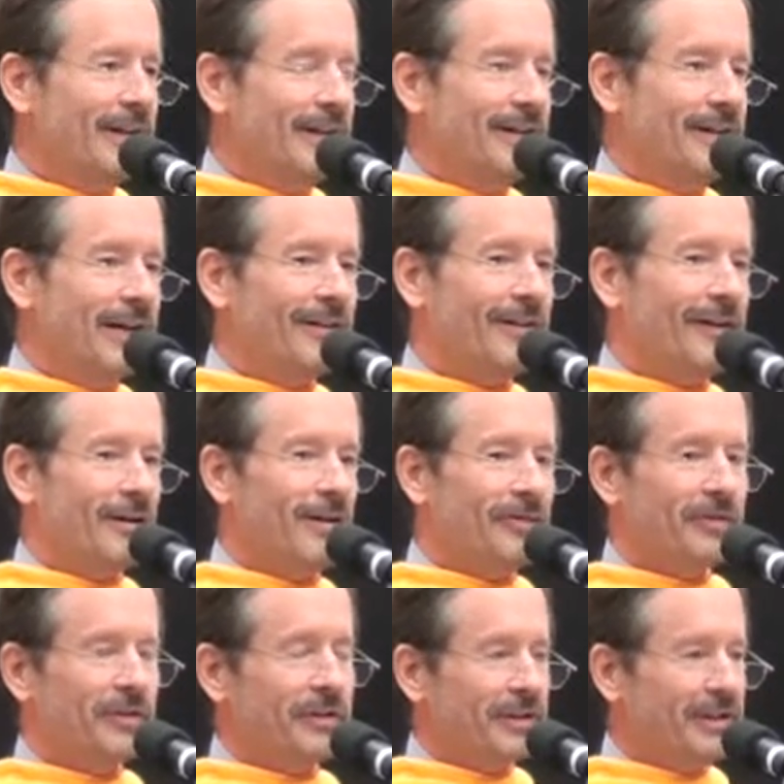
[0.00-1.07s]
Now,
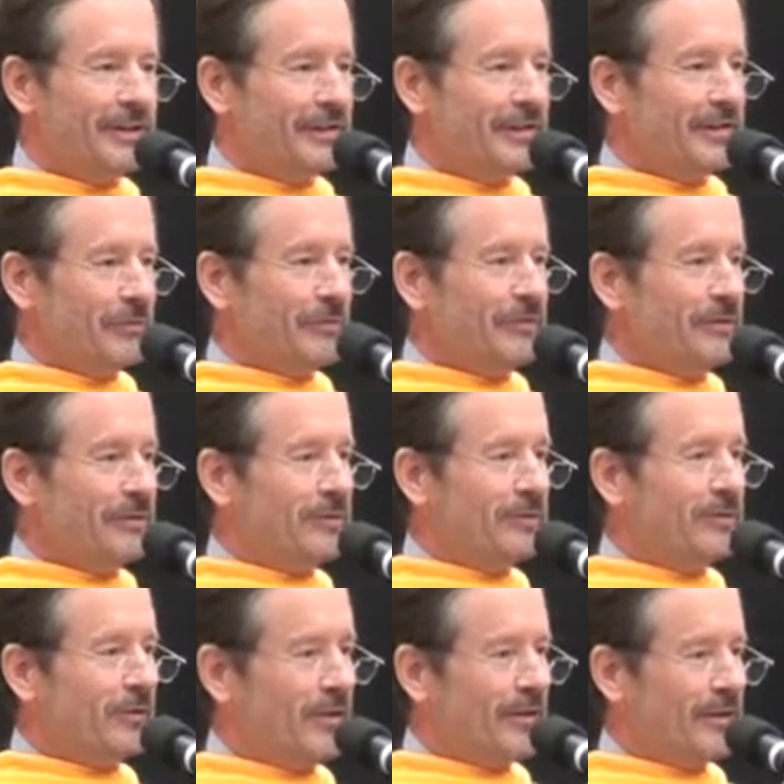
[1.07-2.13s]
hopefully, some of you
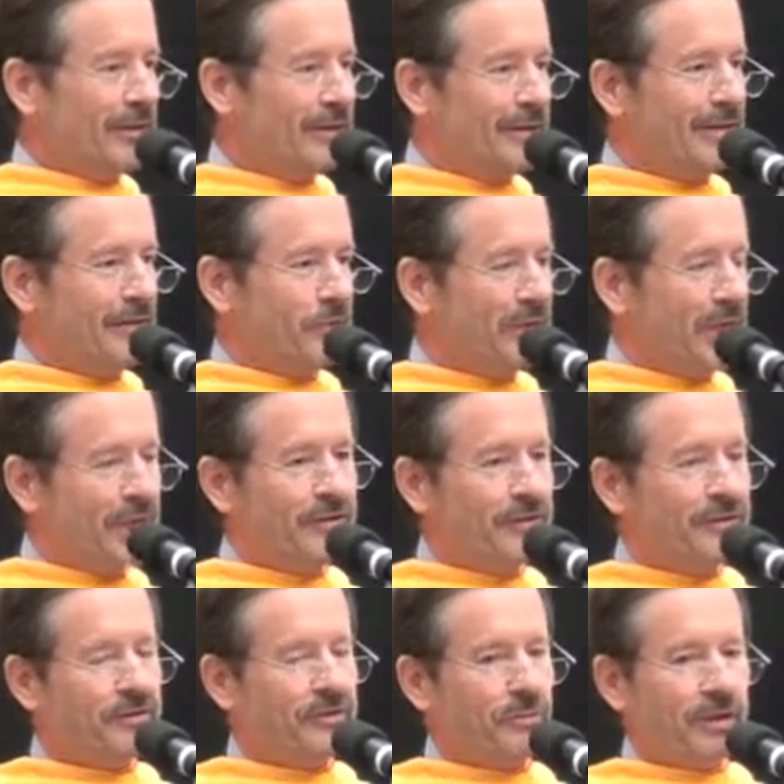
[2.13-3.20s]
have realized
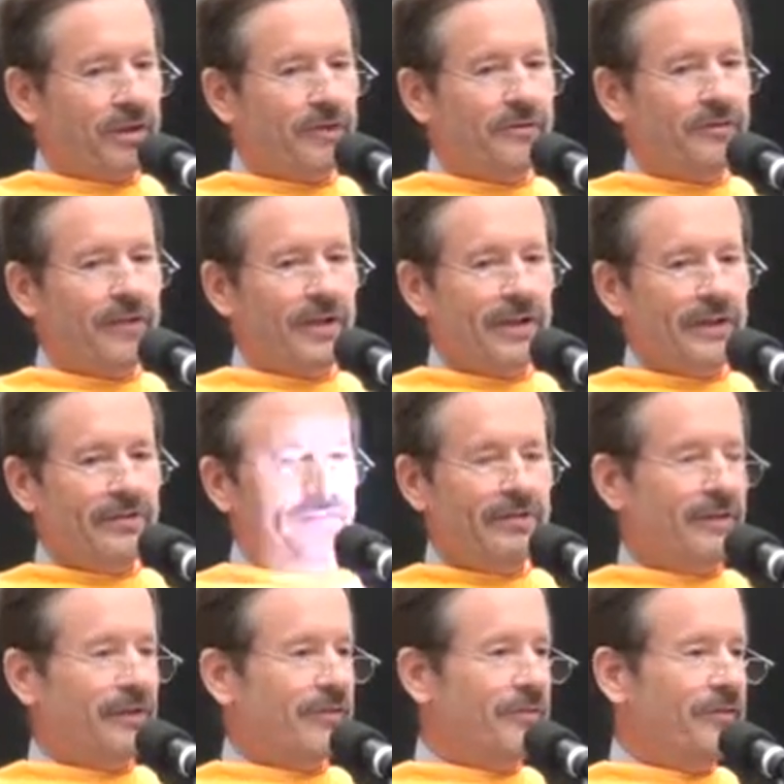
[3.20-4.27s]
this is a
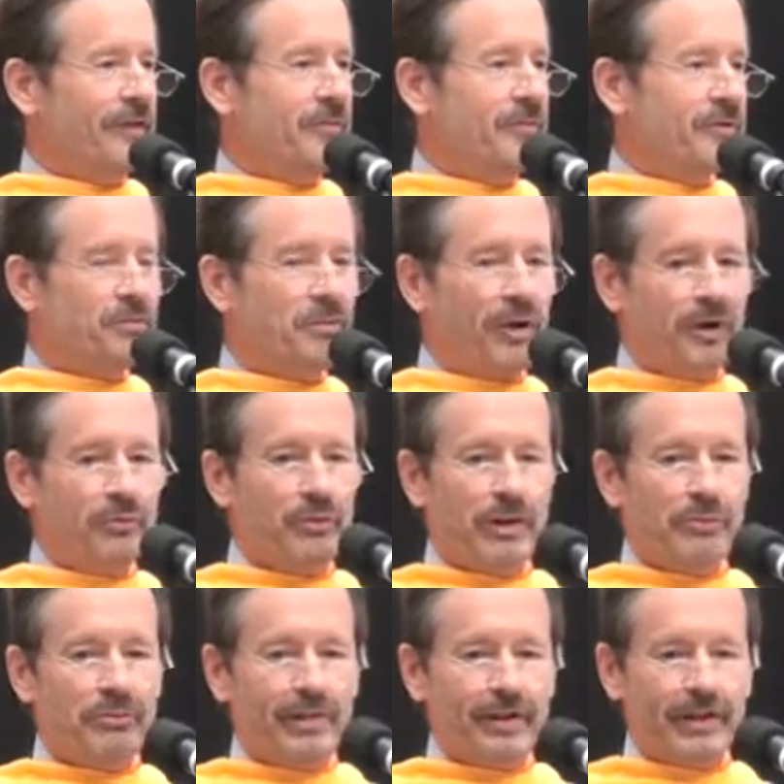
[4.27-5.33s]
paraphrase of a famous
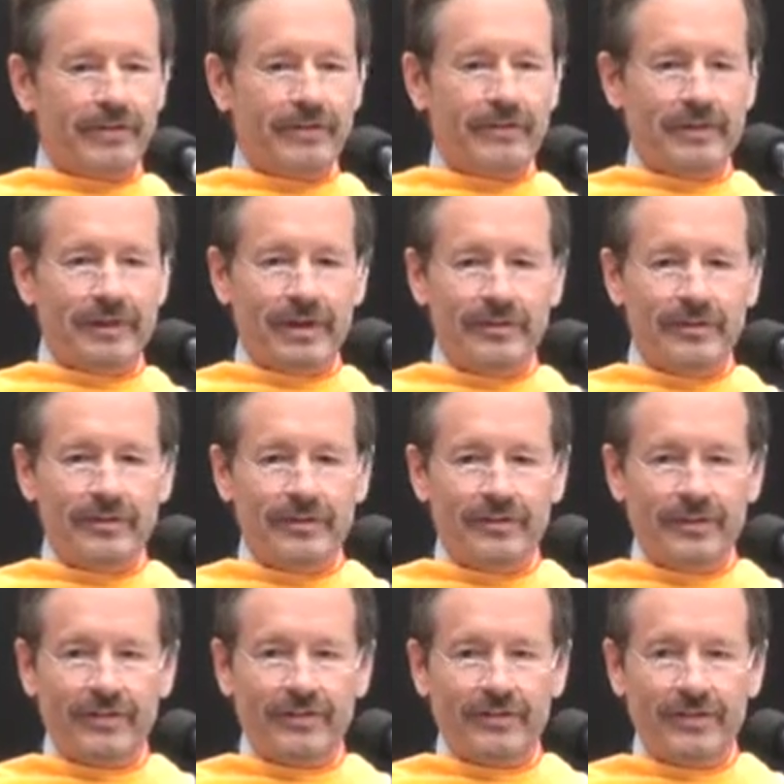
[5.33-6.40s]
Broadway play from the
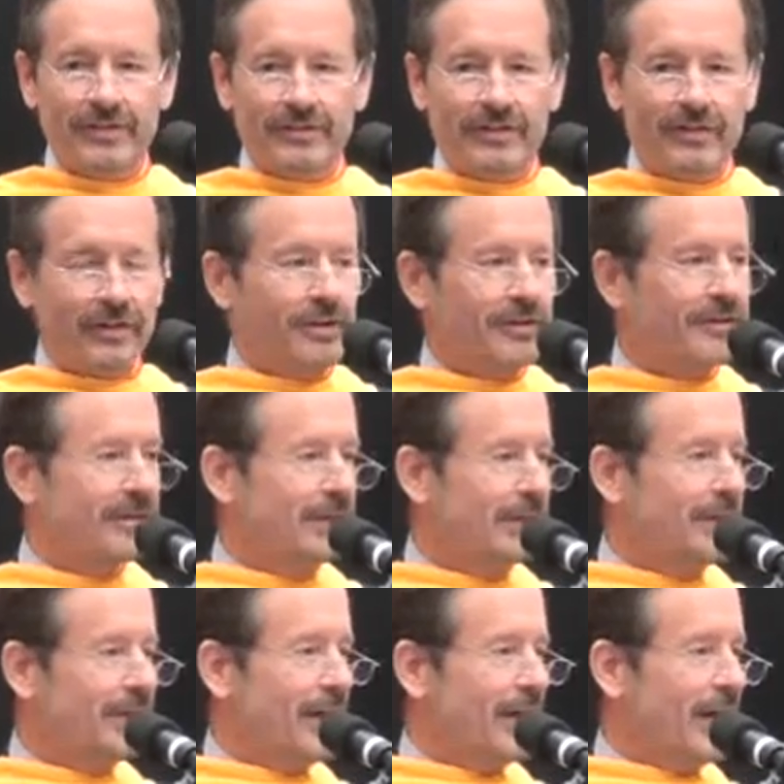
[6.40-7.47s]
1960s called
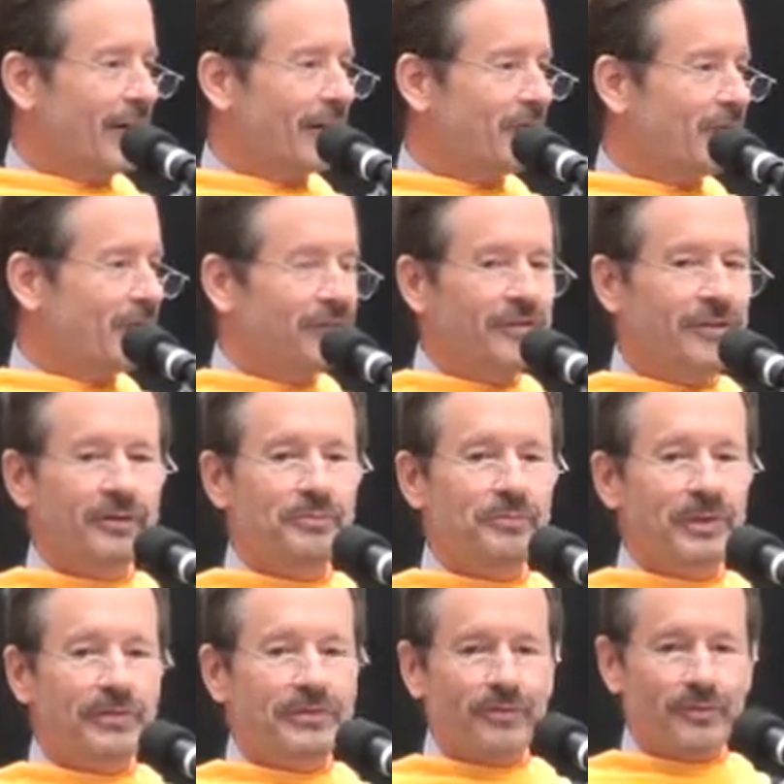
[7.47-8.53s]
How to Succeed in
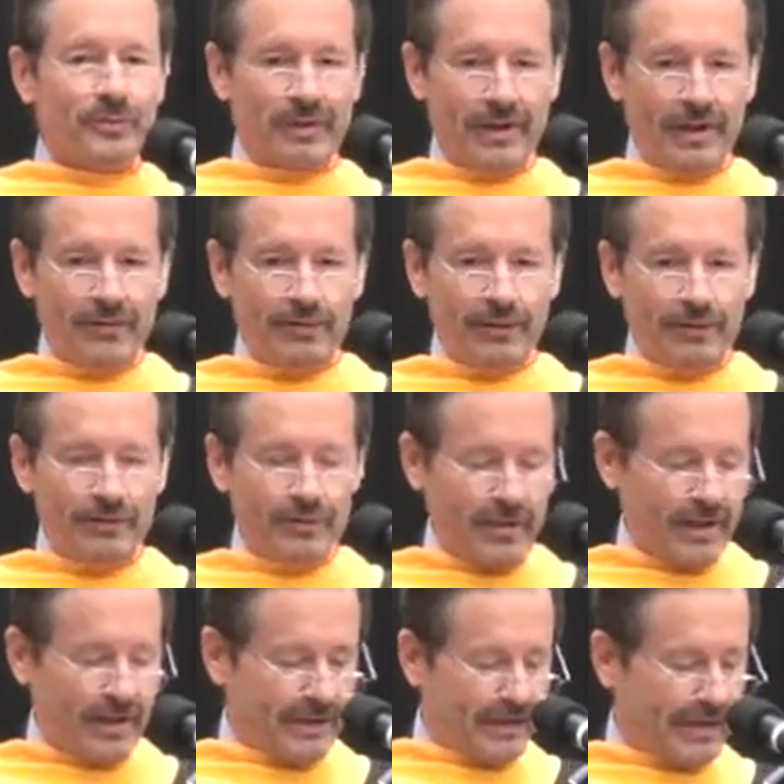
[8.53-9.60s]
Business Without Really
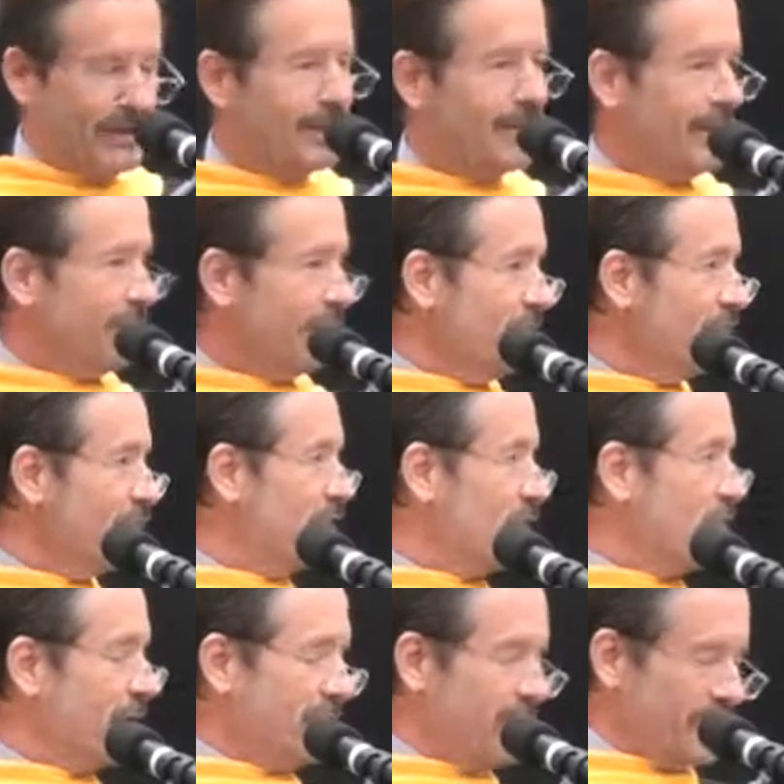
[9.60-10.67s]
Trying. At least
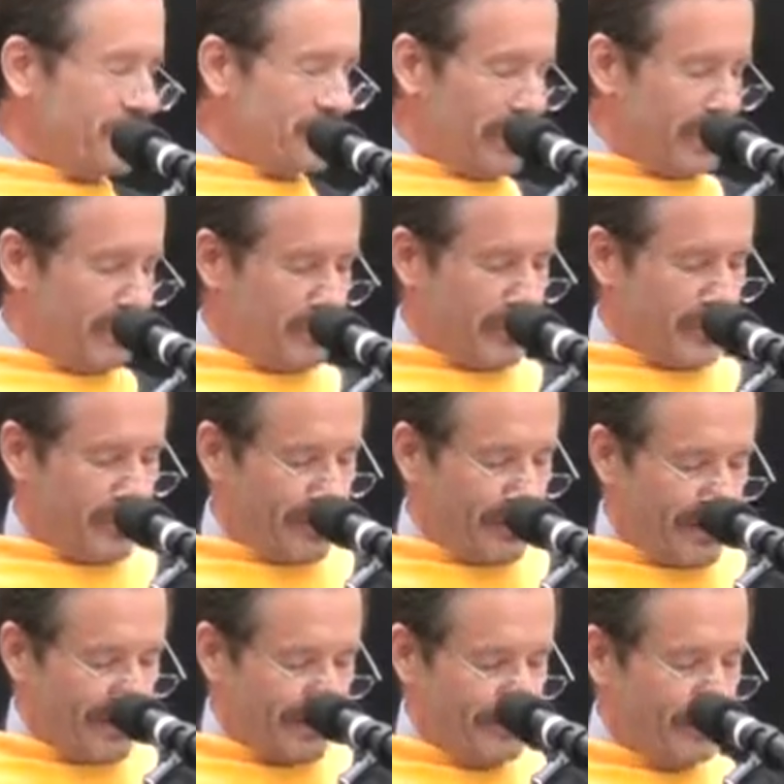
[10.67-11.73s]
your parents might remember
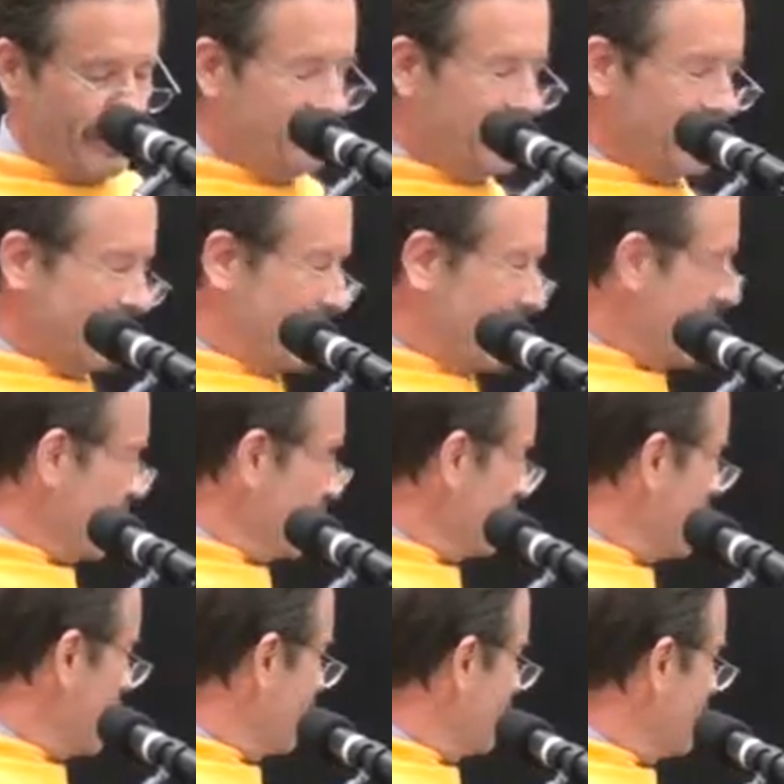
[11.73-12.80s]
that, and maybe even
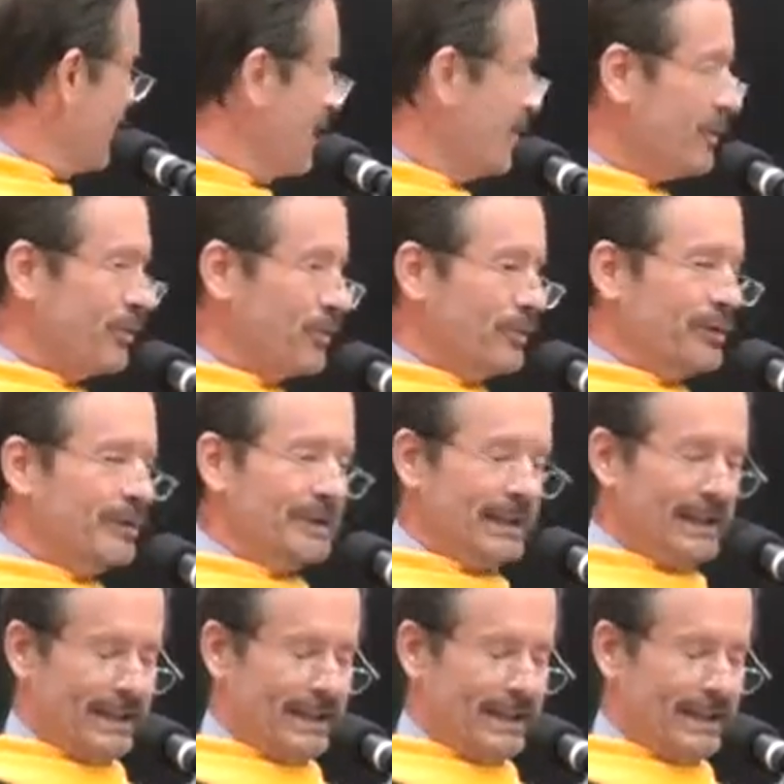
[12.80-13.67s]
Alan Hamner would.